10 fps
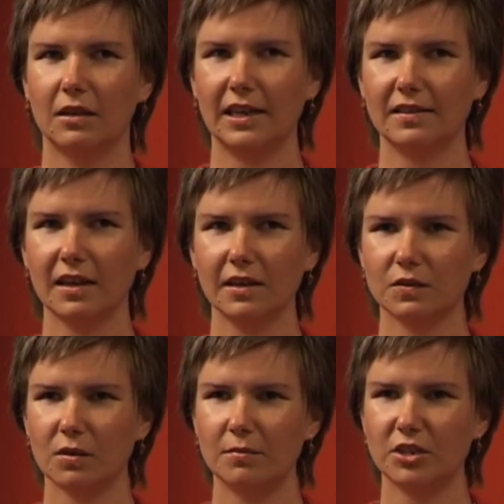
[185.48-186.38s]
It's like
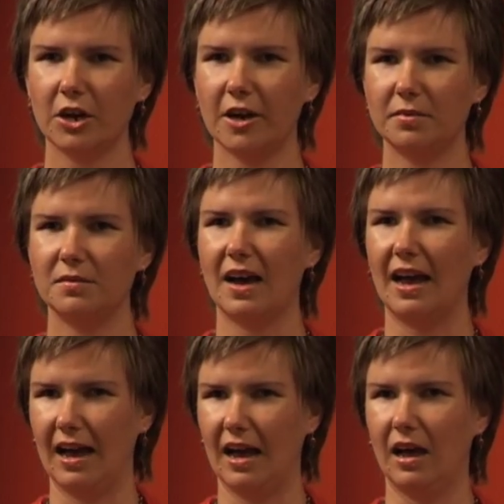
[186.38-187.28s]
Swamiji opened my
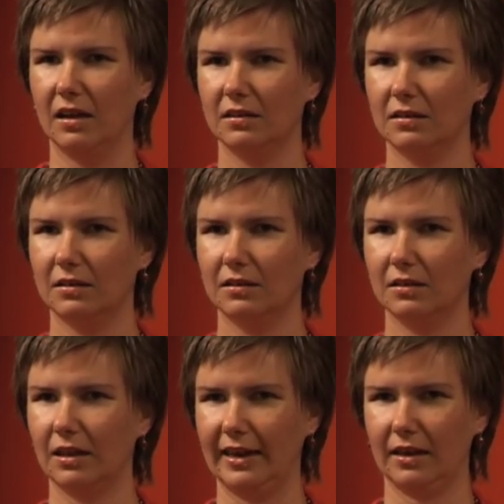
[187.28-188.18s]
heart.
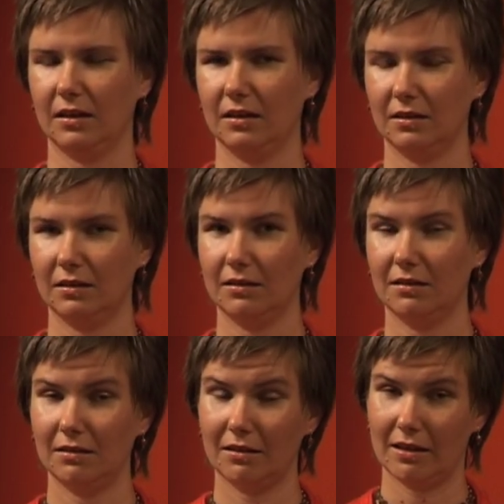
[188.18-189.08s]
Like,
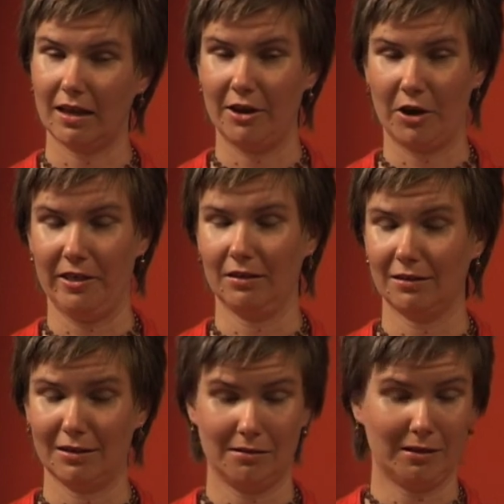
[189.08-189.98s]
I know,
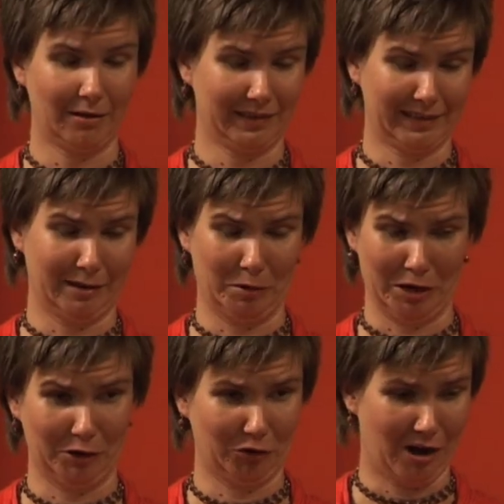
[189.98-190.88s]
oh, see, I'm
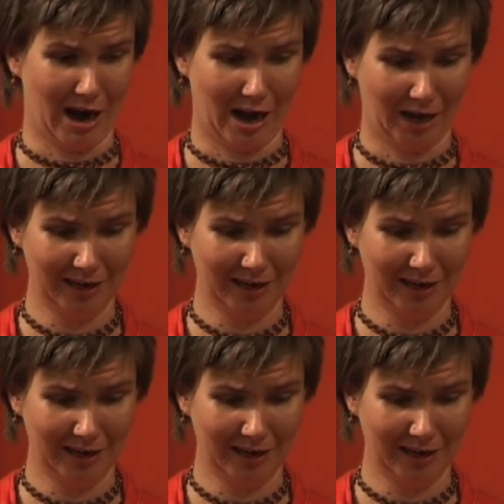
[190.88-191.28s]
gonna cry.